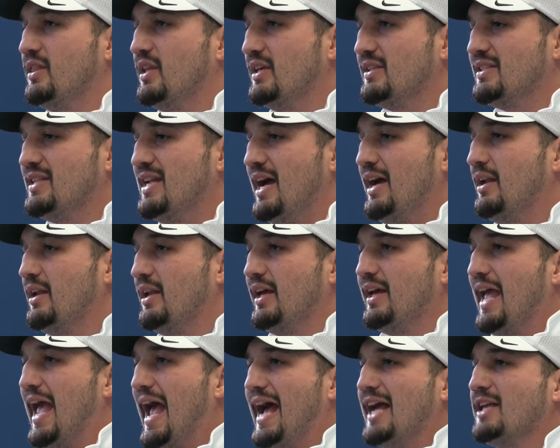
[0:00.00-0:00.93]
it's not
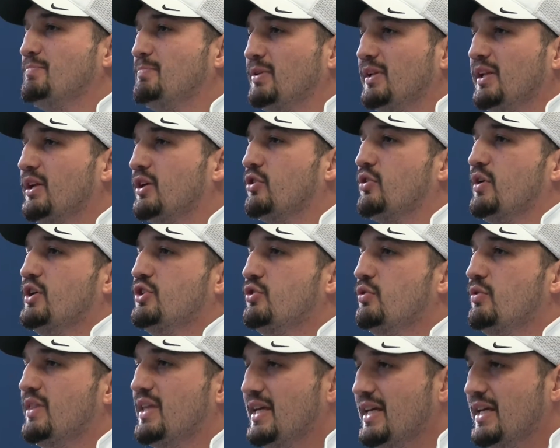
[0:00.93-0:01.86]
like as political as
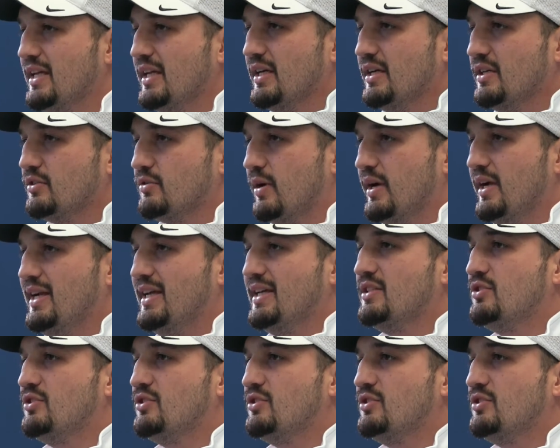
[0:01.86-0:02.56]
you think it is, right?